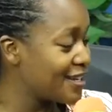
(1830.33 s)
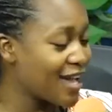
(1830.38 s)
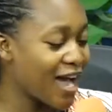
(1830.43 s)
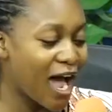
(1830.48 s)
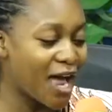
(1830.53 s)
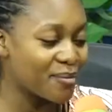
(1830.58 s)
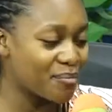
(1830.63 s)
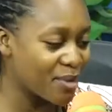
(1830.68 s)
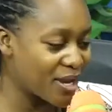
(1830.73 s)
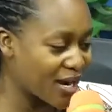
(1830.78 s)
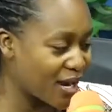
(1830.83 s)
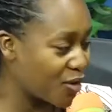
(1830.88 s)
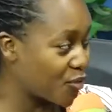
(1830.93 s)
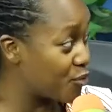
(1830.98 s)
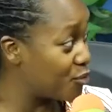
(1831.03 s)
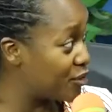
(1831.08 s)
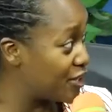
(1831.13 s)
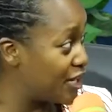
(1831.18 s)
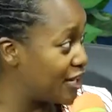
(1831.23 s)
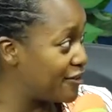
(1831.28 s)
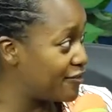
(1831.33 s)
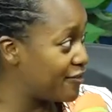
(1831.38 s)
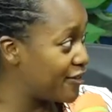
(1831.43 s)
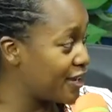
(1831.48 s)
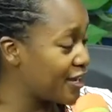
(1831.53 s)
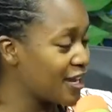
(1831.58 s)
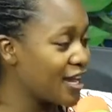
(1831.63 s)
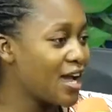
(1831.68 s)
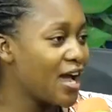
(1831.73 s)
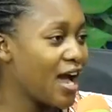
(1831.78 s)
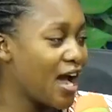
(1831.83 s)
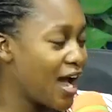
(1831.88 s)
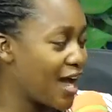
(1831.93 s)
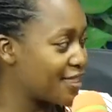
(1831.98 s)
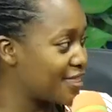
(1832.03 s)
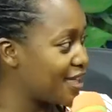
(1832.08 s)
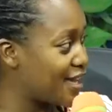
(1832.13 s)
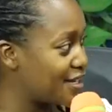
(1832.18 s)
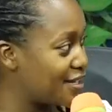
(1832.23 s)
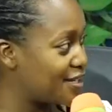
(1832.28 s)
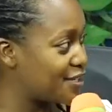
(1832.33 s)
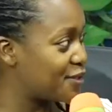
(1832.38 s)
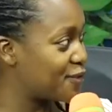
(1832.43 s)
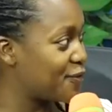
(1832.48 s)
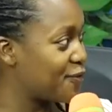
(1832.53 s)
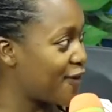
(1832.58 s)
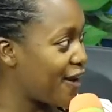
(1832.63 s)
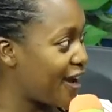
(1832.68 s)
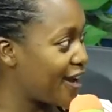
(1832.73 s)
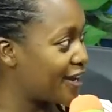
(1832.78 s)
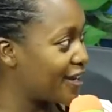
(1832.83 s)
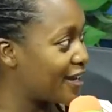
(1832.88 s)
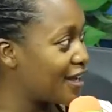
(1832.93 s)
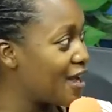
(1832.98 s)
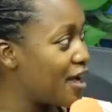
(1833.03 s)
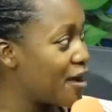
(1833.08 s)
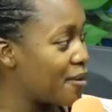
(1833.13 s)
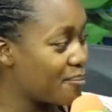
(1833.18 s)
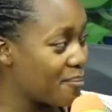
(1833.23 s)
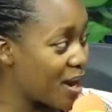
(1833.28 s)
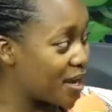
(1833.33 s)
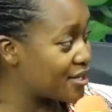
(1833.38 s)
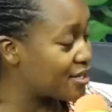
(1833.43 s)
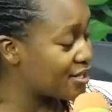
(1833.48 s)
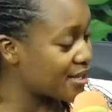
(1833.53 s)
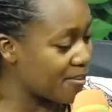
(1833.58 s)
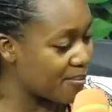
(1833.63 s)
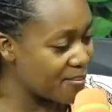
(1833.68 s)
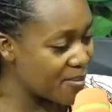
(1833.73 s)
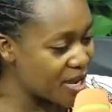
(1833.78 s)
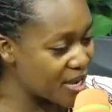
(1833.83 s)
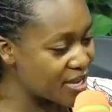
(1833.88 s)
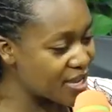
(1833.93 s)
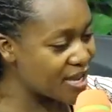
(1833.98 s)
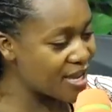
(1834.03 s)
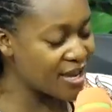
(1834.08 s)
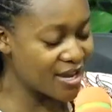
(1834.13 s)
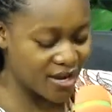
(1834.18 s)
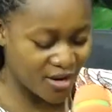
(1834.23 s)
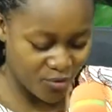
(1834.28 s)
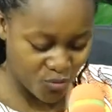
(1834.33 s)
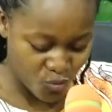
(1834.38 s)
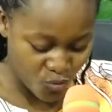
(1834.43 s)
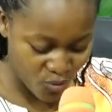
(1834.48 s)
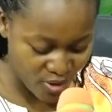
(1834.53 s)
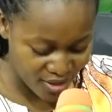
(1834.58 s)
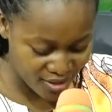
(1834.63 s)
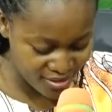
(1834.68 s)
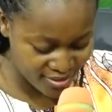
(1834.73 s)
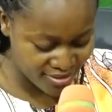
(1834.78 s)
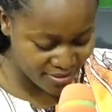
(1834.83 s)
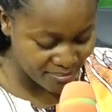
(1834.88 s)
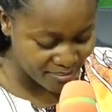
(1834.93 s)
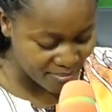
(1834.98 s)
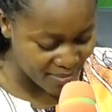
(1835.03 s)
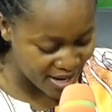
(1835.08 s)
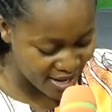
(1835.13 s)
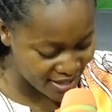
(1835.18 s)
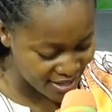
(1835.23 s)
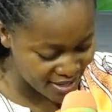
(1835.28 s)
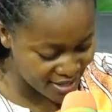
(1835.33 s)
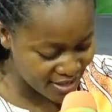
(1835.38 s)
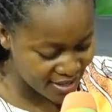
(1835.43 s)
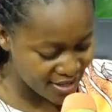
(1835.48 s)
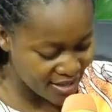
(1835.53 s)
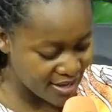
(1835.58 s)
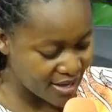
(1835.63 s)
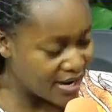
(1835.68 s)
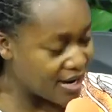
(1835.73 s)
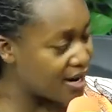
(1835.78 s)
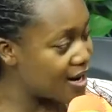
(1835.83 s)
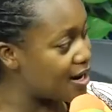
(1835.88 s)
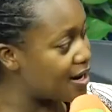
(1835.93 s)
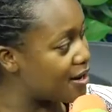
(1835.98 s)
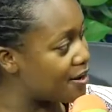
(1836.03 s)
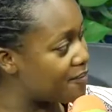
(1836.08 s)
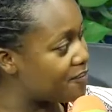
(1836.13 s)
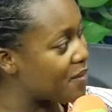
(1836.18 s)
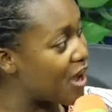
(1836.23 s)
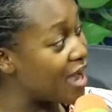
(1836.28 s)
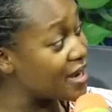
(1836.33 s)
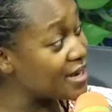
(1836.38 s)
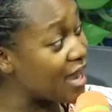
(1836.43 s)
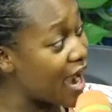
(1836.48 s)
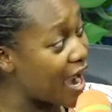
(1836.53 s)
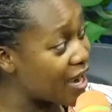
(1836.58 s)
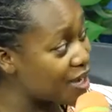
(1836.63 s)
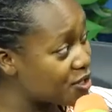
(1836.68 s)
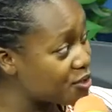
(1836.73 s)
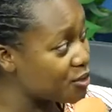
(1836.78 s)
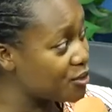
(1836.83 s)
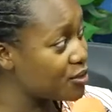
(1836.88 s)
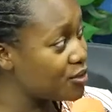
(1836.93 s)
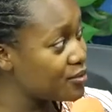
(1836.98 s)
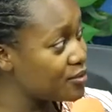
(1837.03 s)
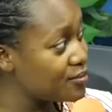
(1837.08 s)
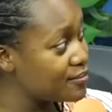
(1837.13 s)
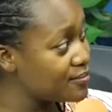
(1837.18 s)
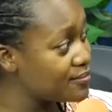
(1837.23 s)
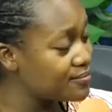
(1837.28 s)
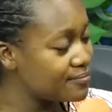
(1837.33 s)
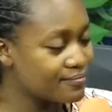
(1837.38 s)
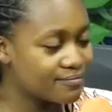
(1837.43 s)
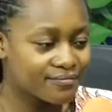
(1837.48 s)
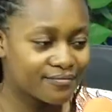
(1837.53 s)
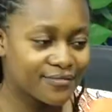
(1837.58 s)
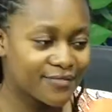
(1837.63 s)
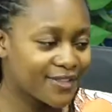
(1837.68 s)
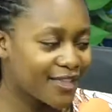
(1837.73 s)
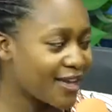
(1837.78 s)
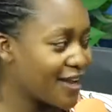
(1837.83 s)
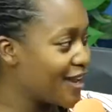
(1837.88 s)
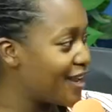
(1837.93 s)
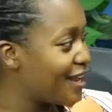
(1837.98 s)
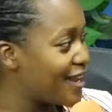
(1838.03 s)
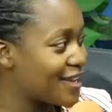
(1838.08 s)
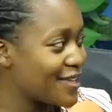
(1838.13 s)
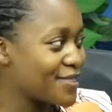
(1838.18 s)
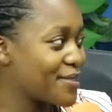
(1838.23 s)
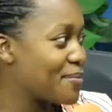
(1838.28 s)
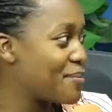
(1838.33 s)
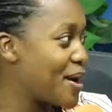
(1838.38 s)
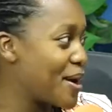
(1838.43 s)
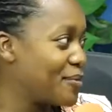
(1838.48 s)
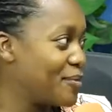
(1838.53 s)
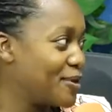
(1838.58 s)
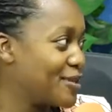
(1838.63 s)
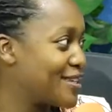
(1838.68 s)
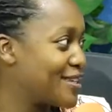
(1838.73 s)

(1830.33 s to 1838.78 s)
and make a good living and that is fine. But making wealth, money, an idol, the Bible